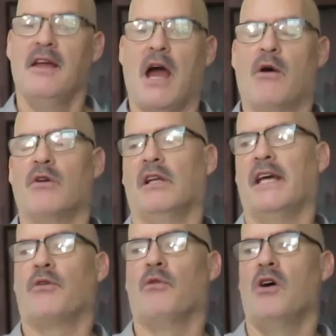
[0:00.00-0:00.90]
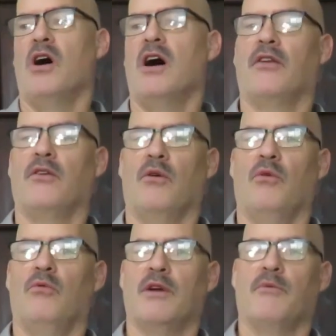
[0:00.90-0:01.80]
Now, later on,
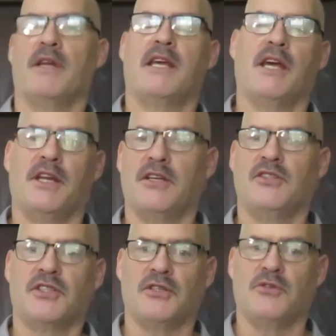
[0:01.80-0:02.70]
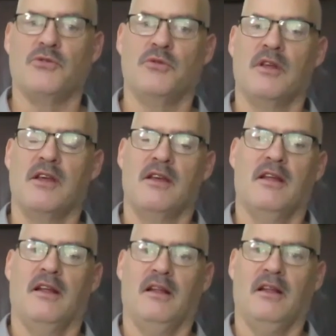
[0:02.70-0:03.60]
when we get into
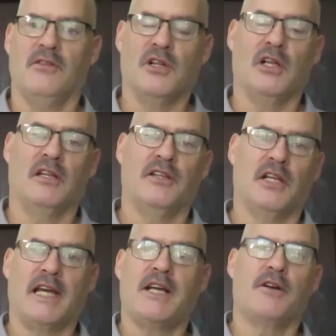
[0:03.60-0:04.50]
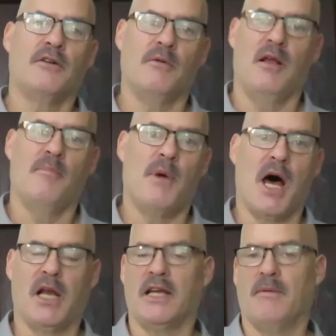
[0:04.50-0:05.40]
the later model